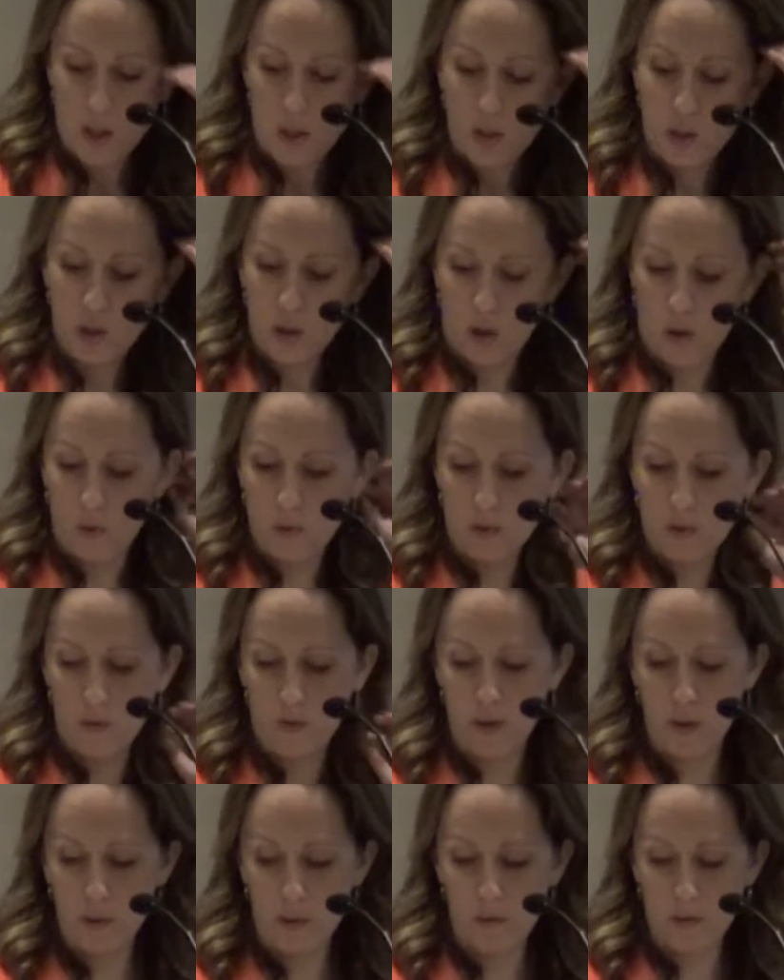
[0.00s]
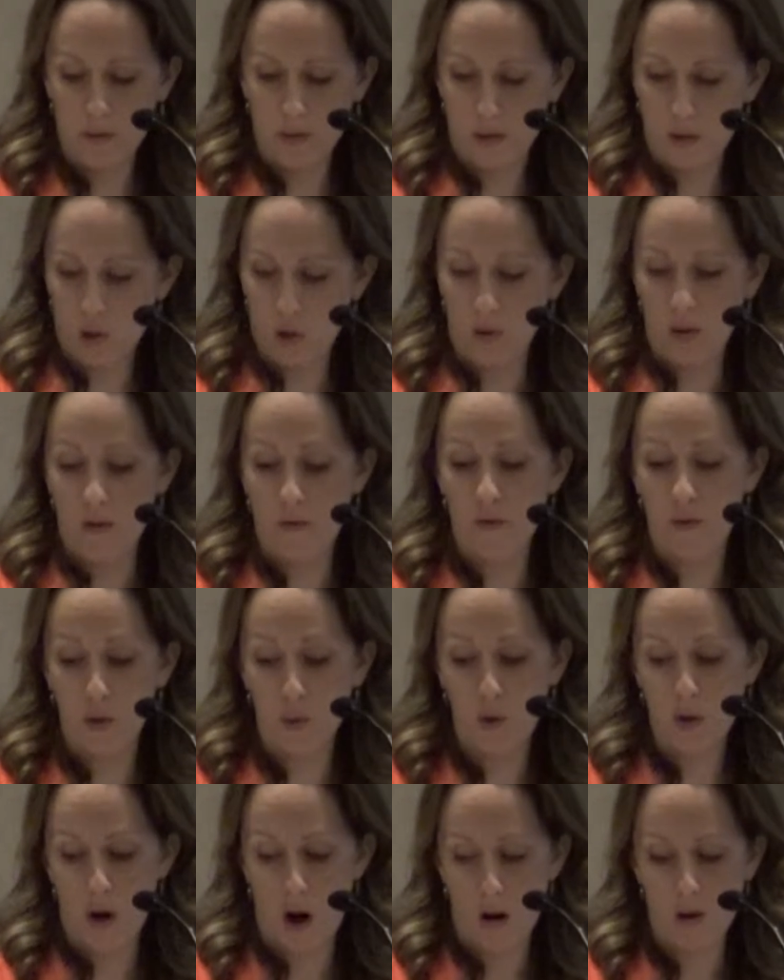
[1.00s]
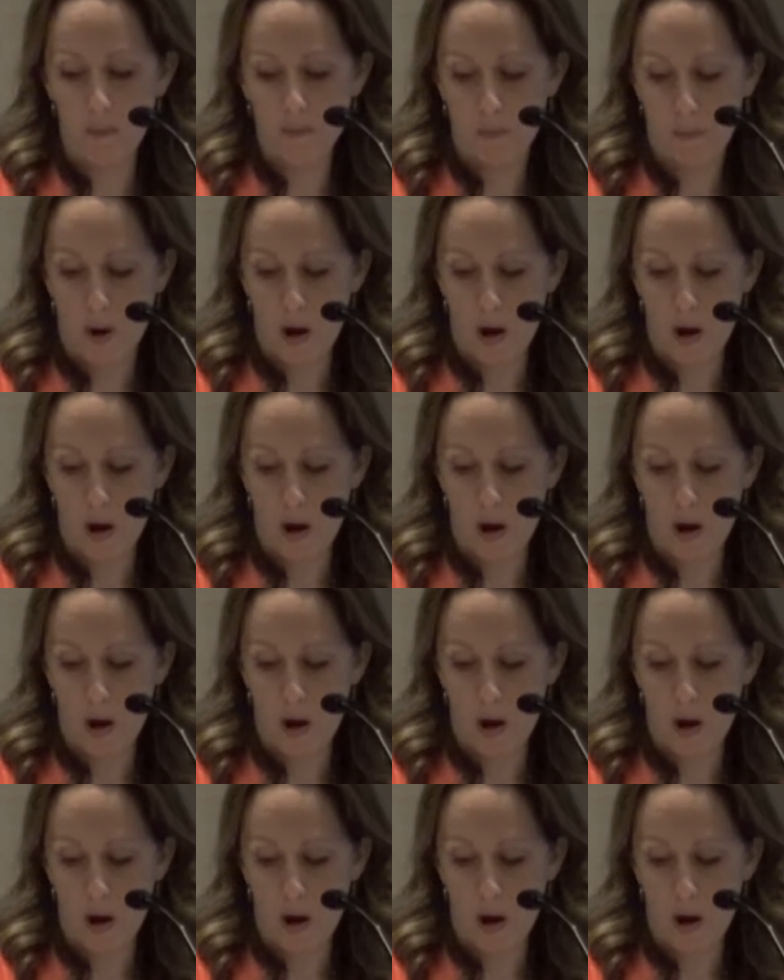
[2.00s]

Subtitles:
so that fewer